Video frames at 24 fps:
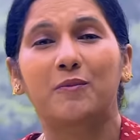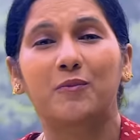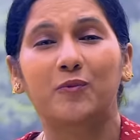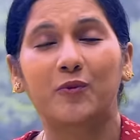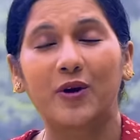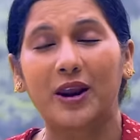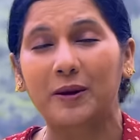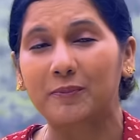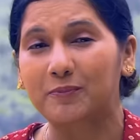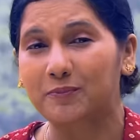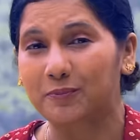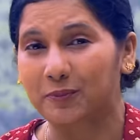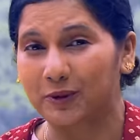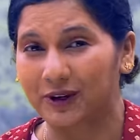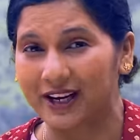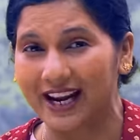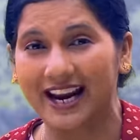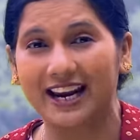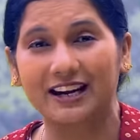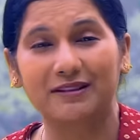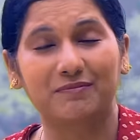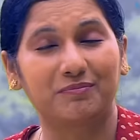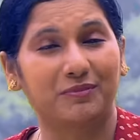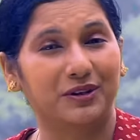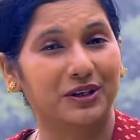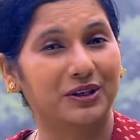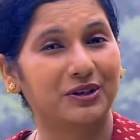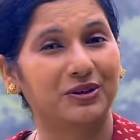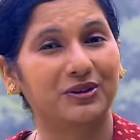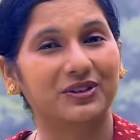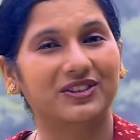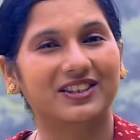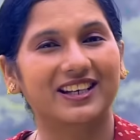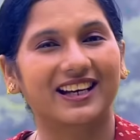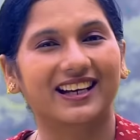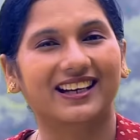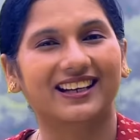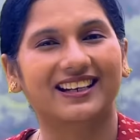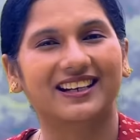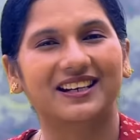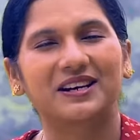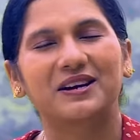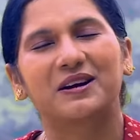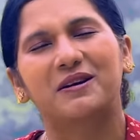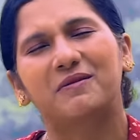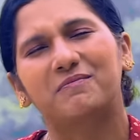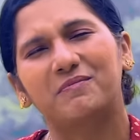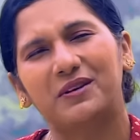We played music,
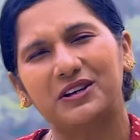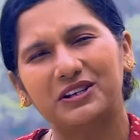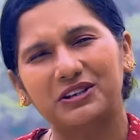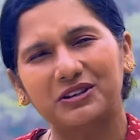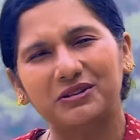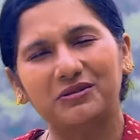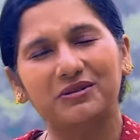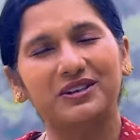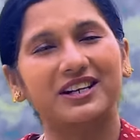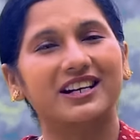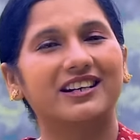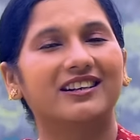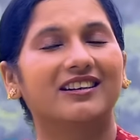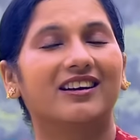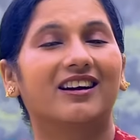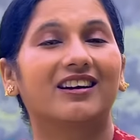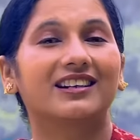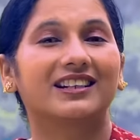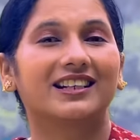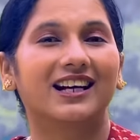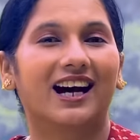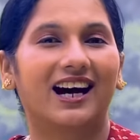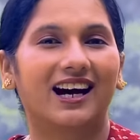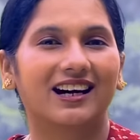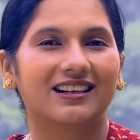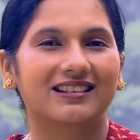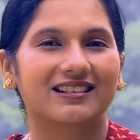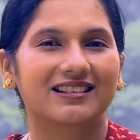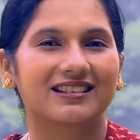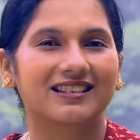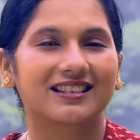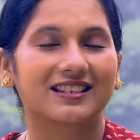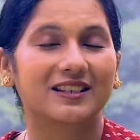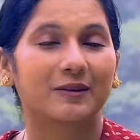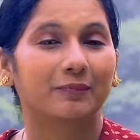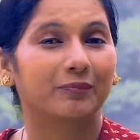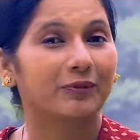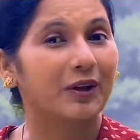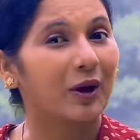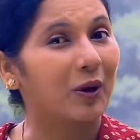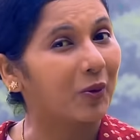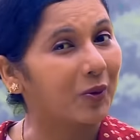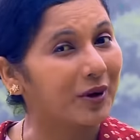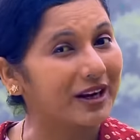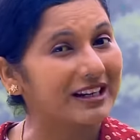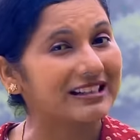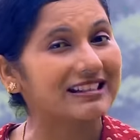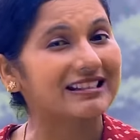but you did not dance.
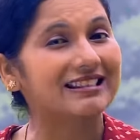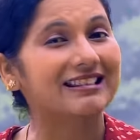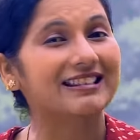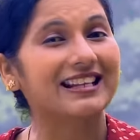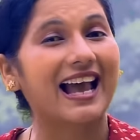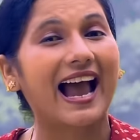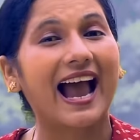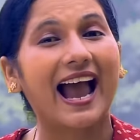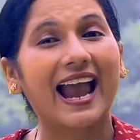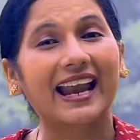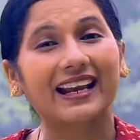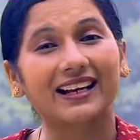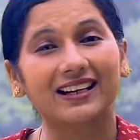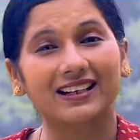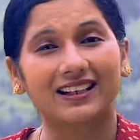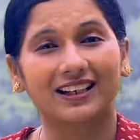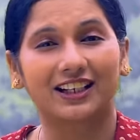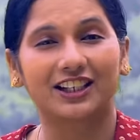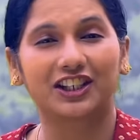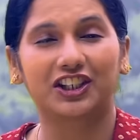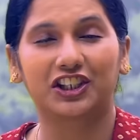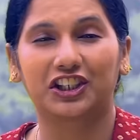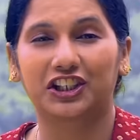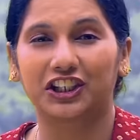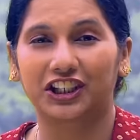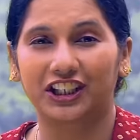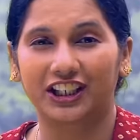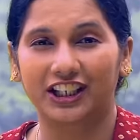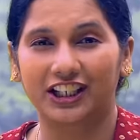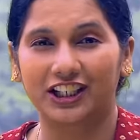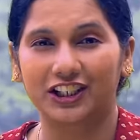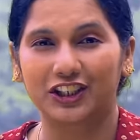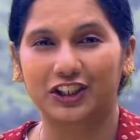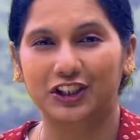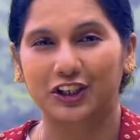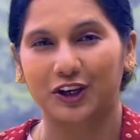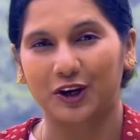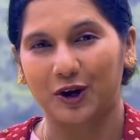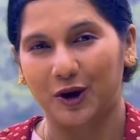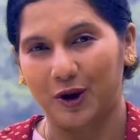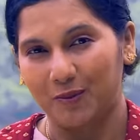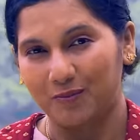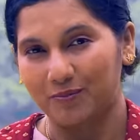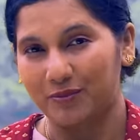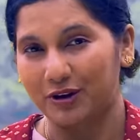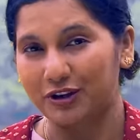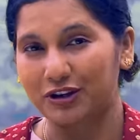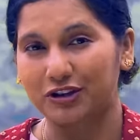We sang a dirge,
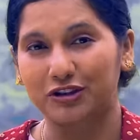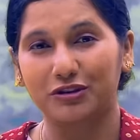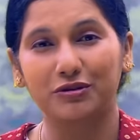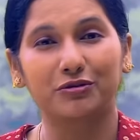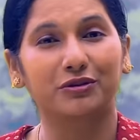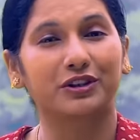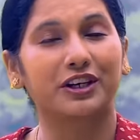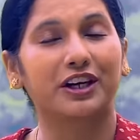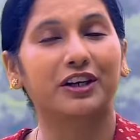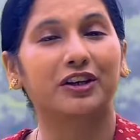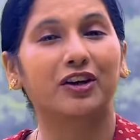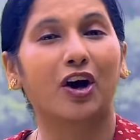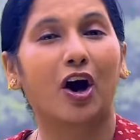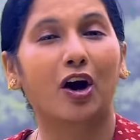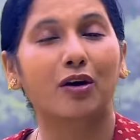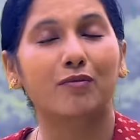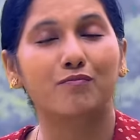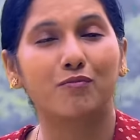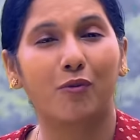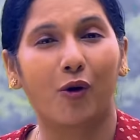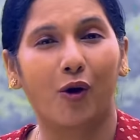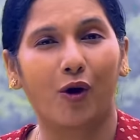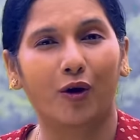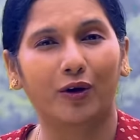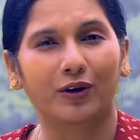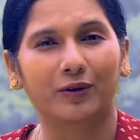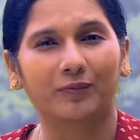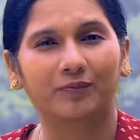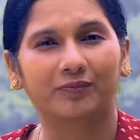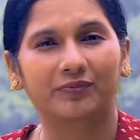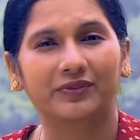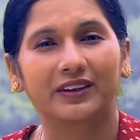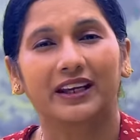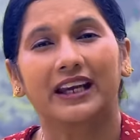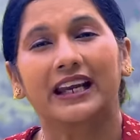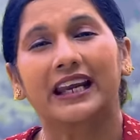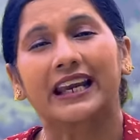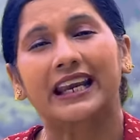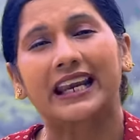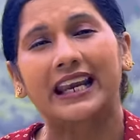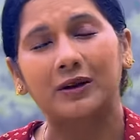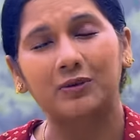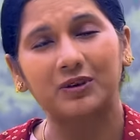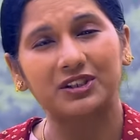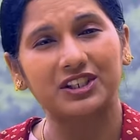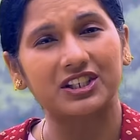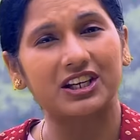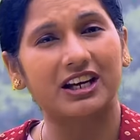but you did not mourn.
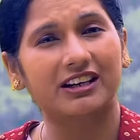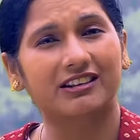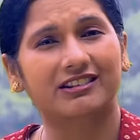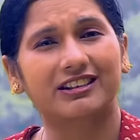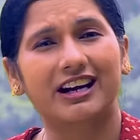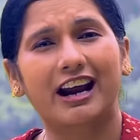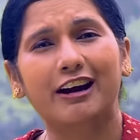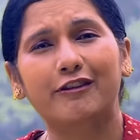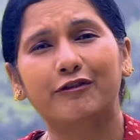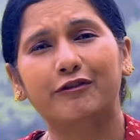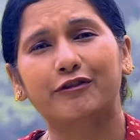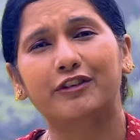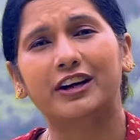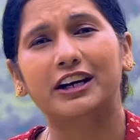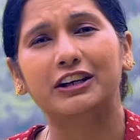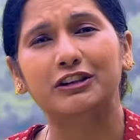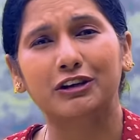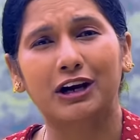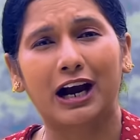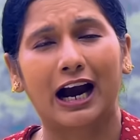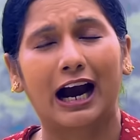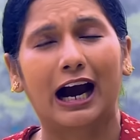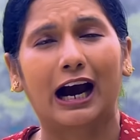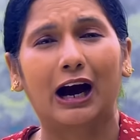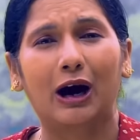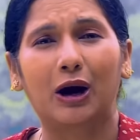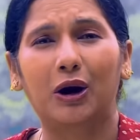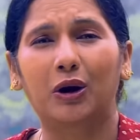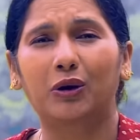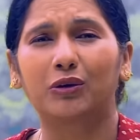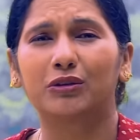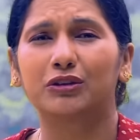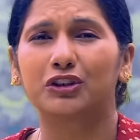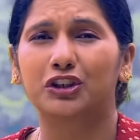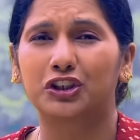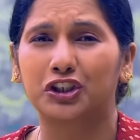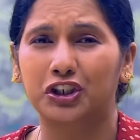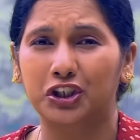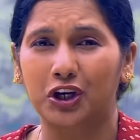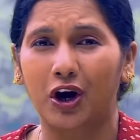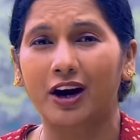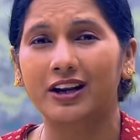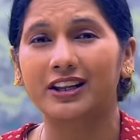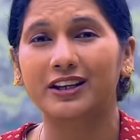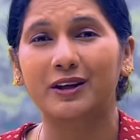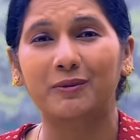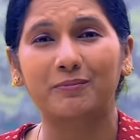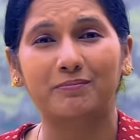He was referring to how
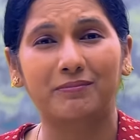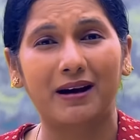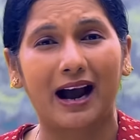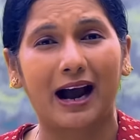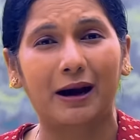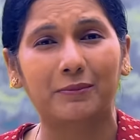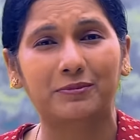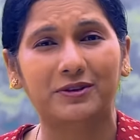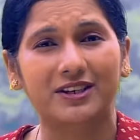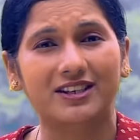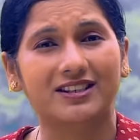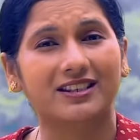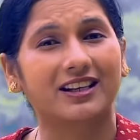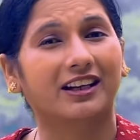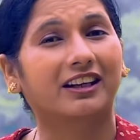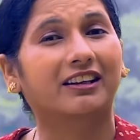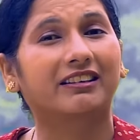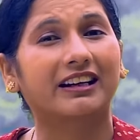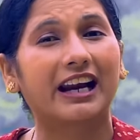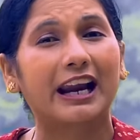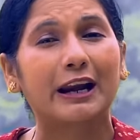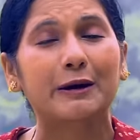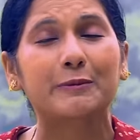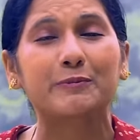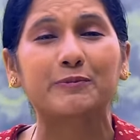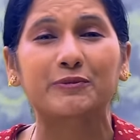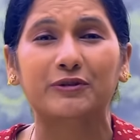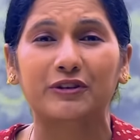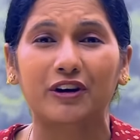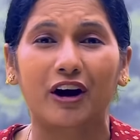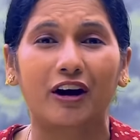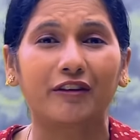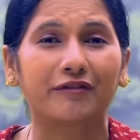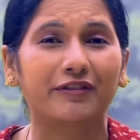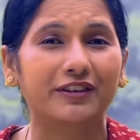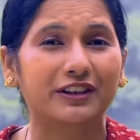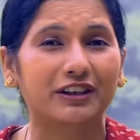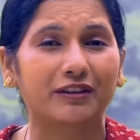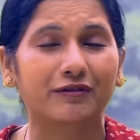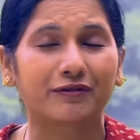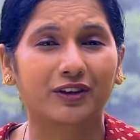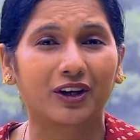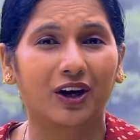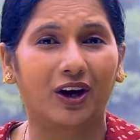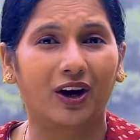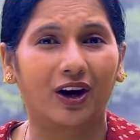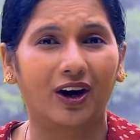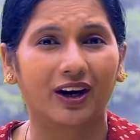John the Baptist, the great prophet
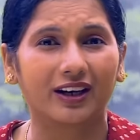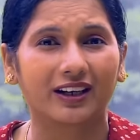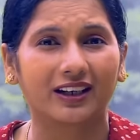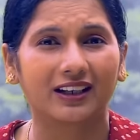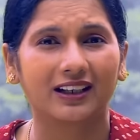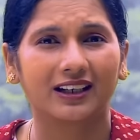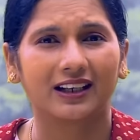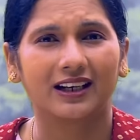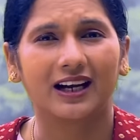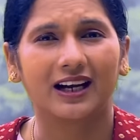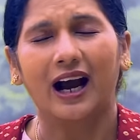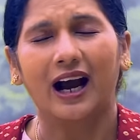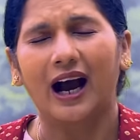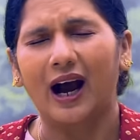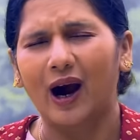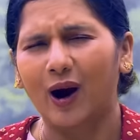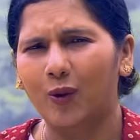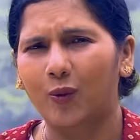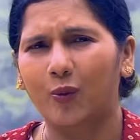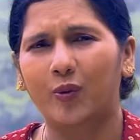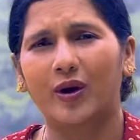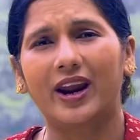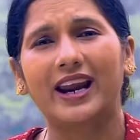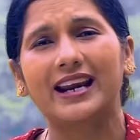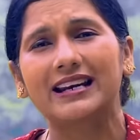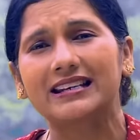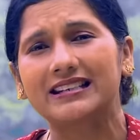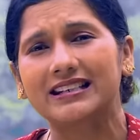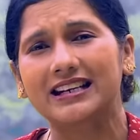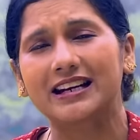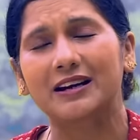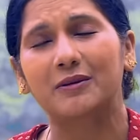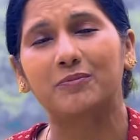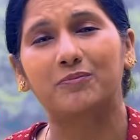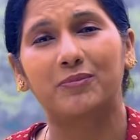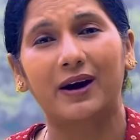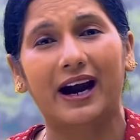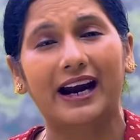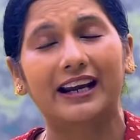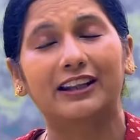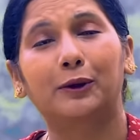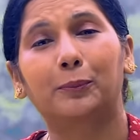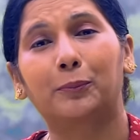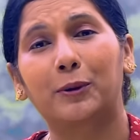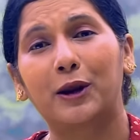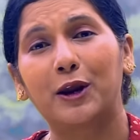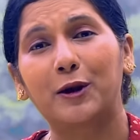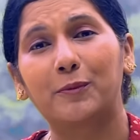of God, awaited by
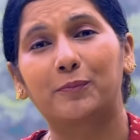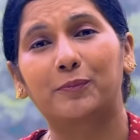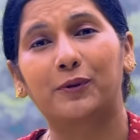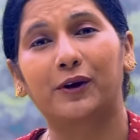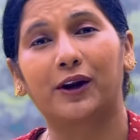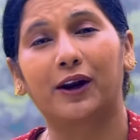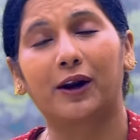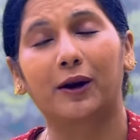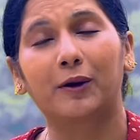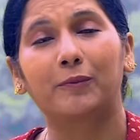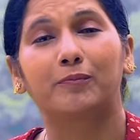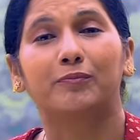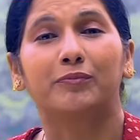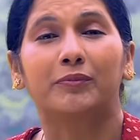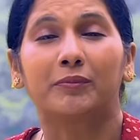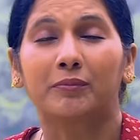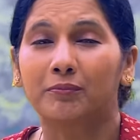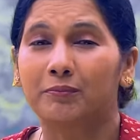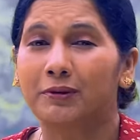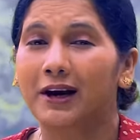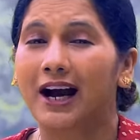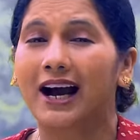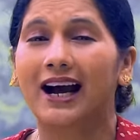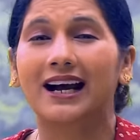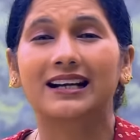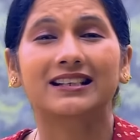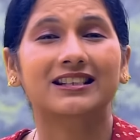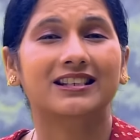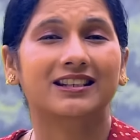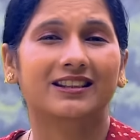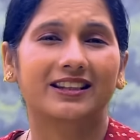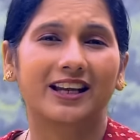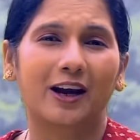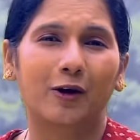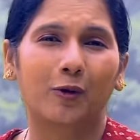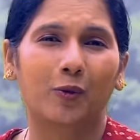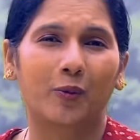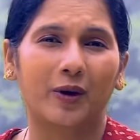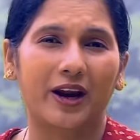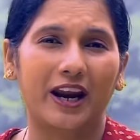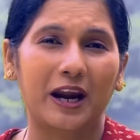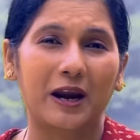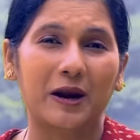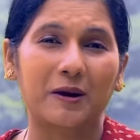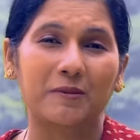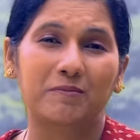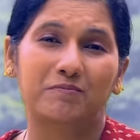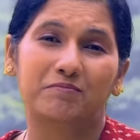the people, passed their
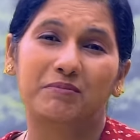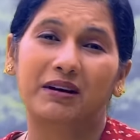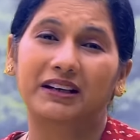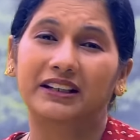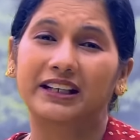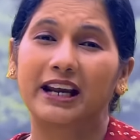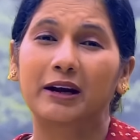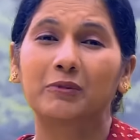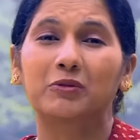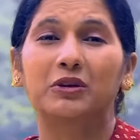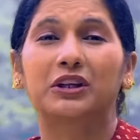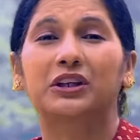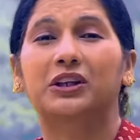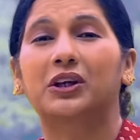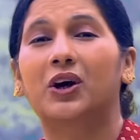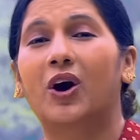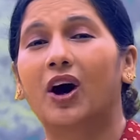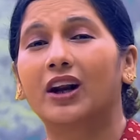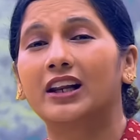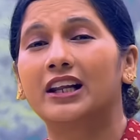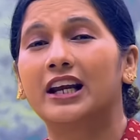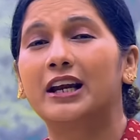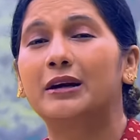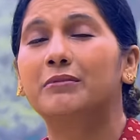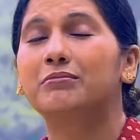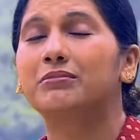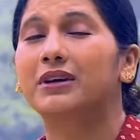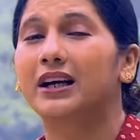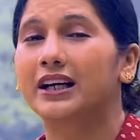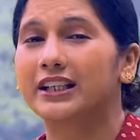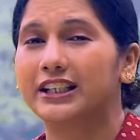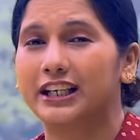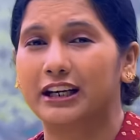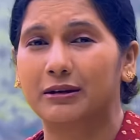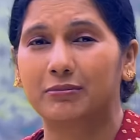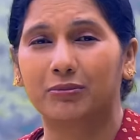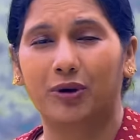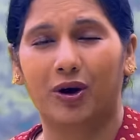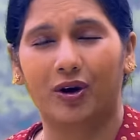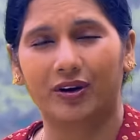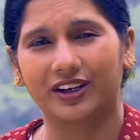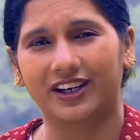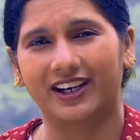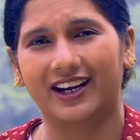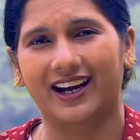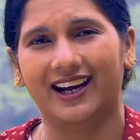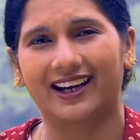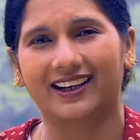way, but they would call him a
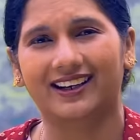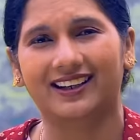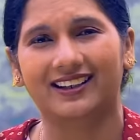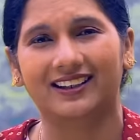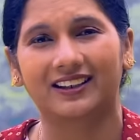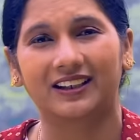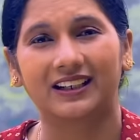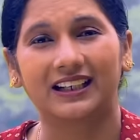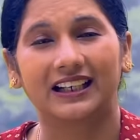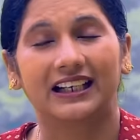demoniac.